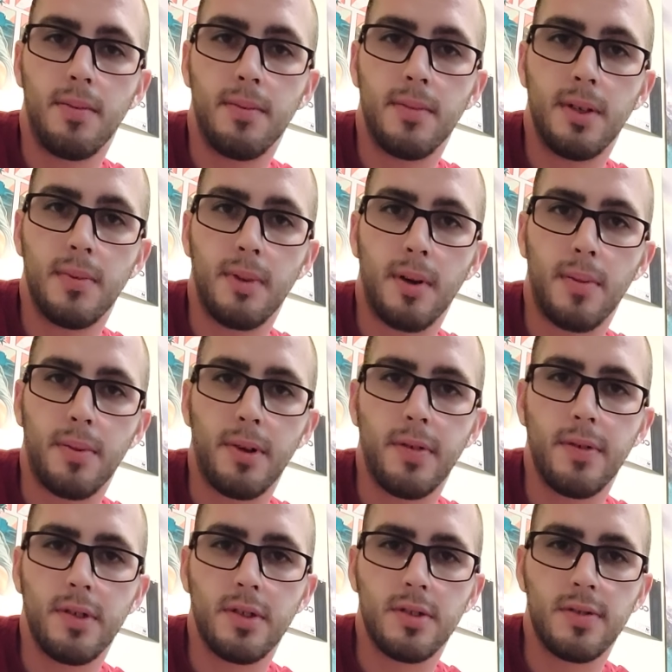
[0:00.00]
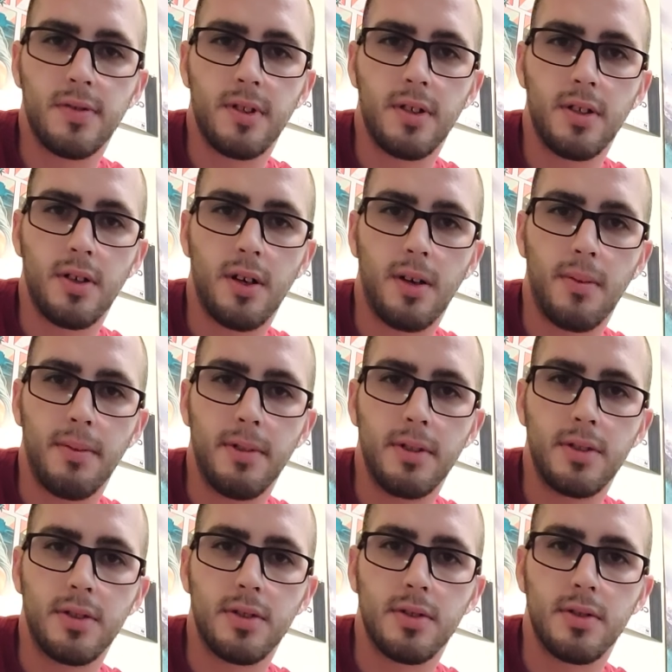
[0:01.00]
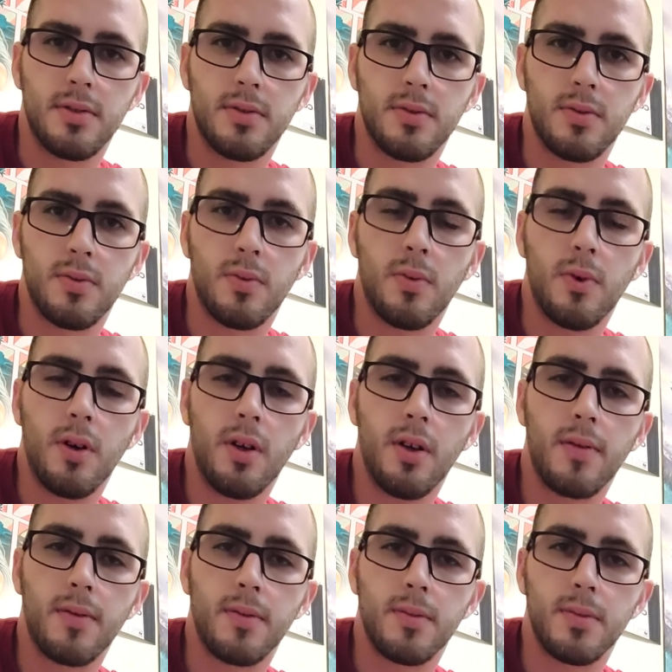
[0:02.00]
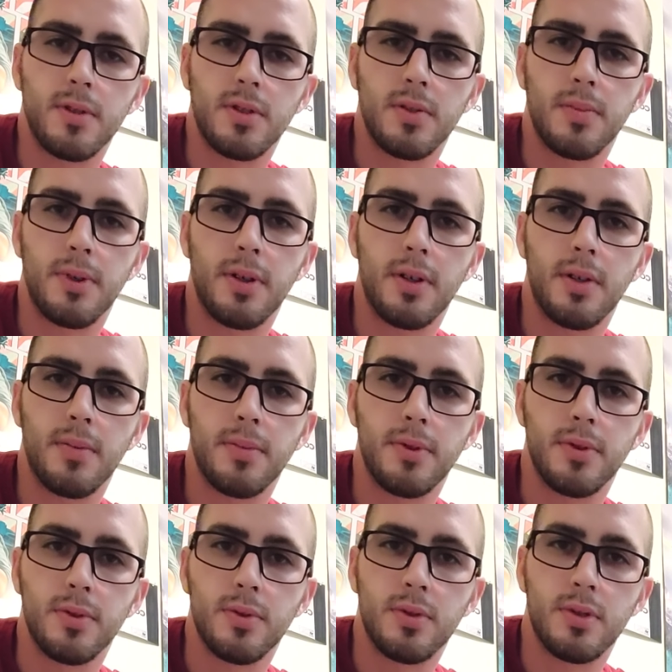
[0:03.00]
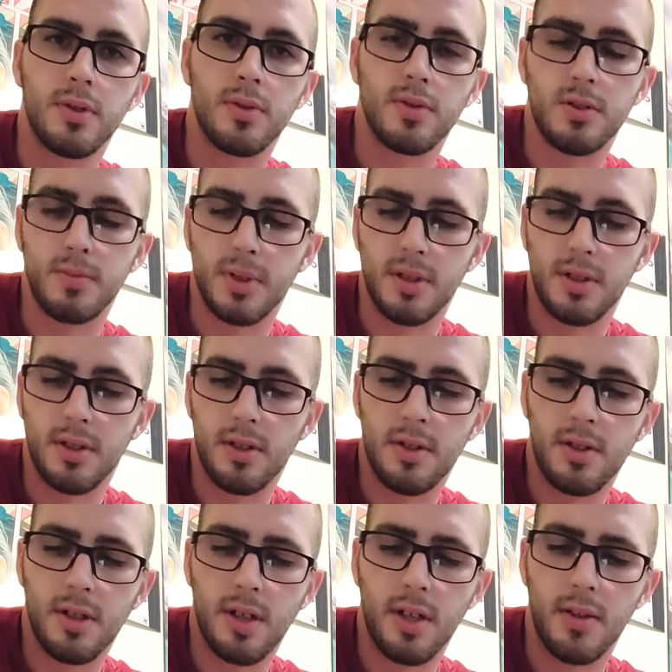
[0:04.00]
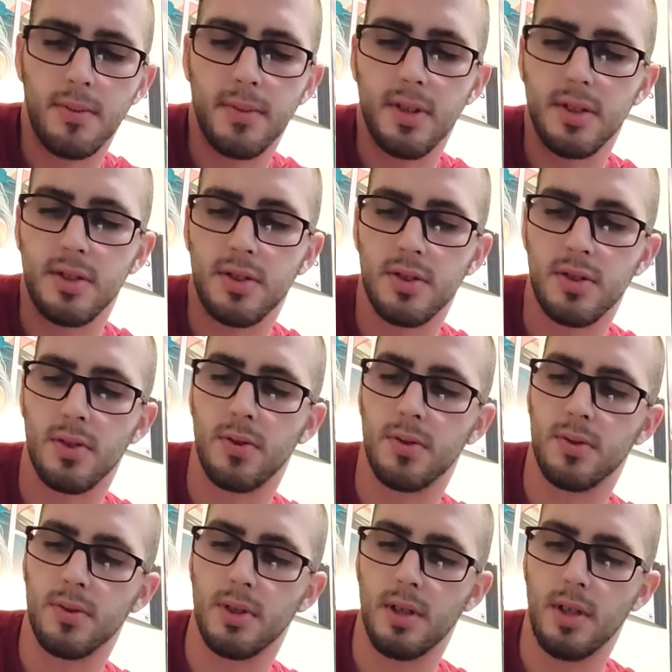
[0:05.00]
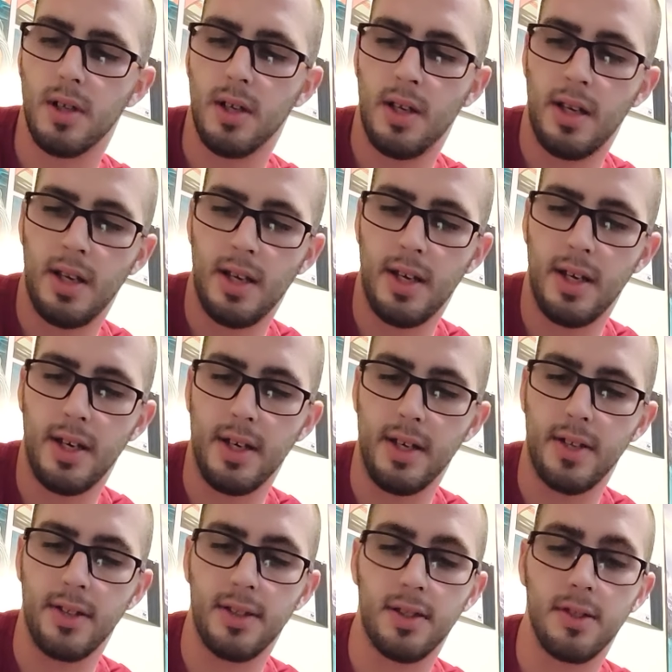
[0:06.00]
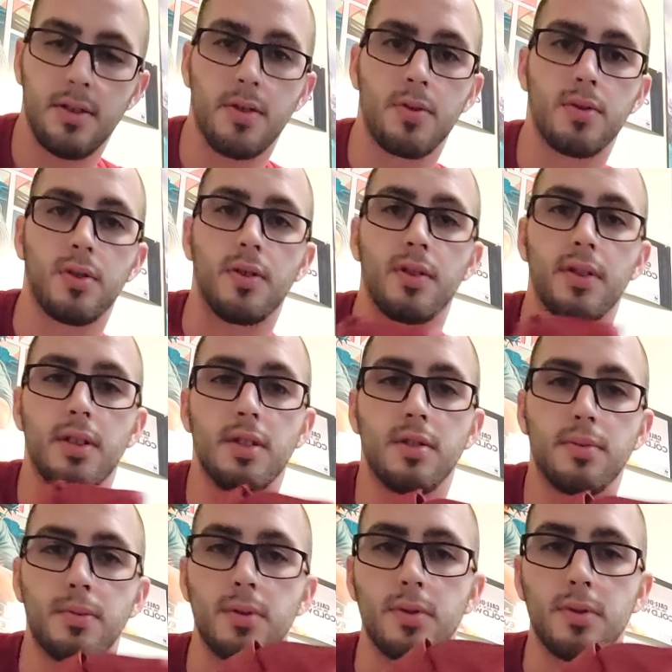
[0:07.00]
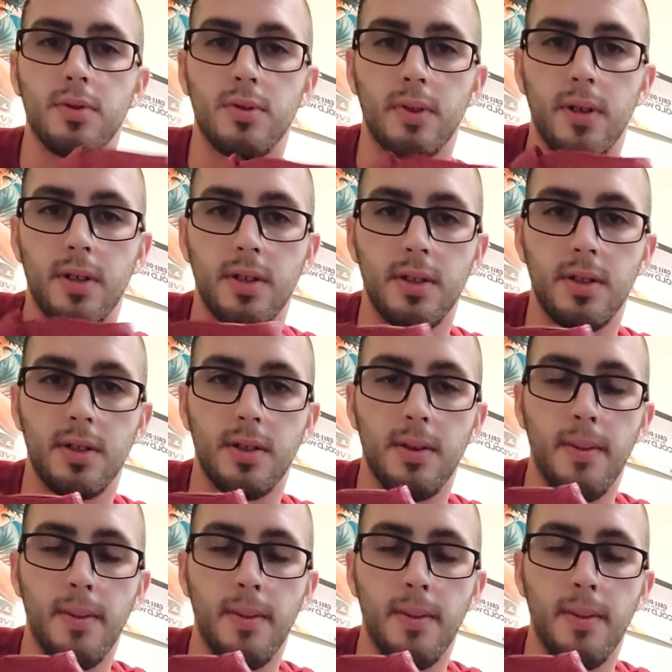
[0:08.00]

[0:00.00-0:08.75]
In my previous video, I mentioned one of them was a pair of boots. It was my third item that sold, and those are these boots right here.